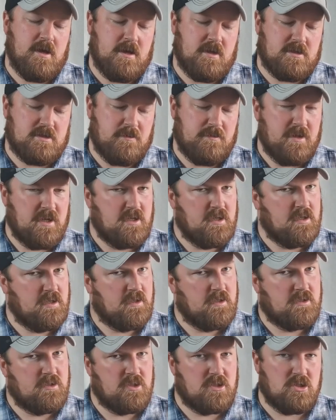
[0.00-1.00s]
something
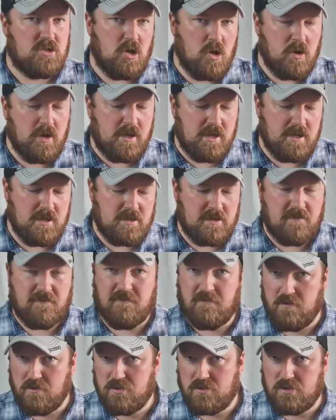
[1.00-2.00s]
slightly
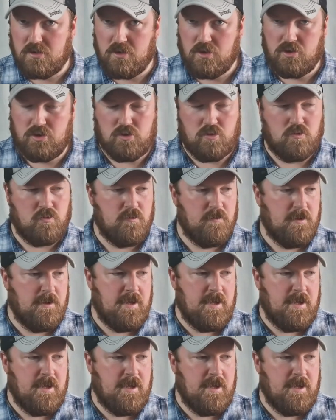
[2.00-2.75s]
different to usual.